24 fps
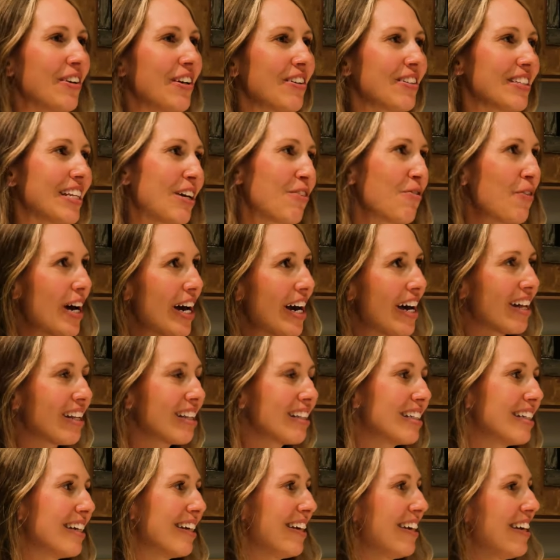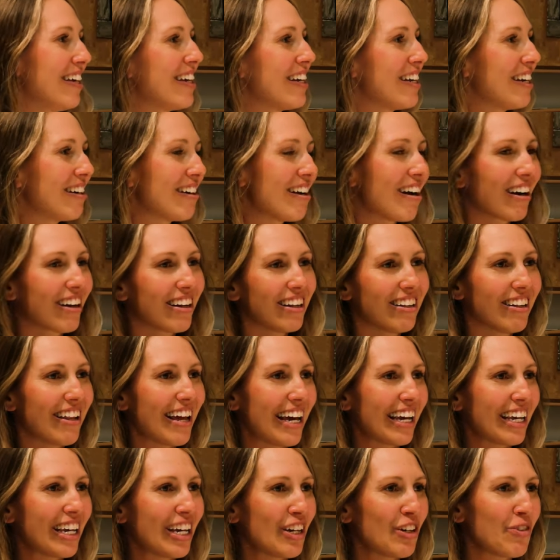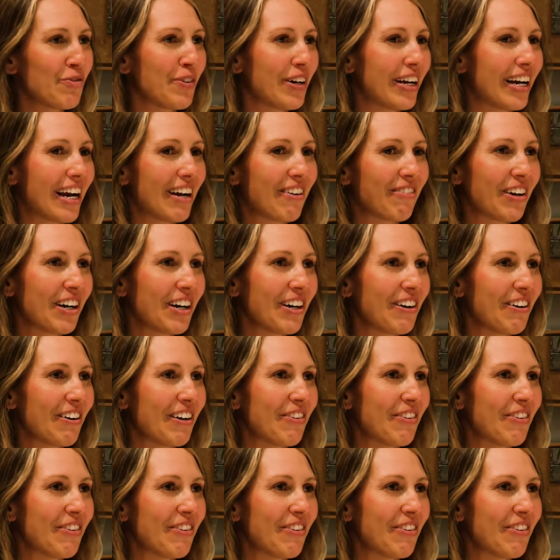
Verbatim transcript: I was like, well, you're not going to like it, but I rode.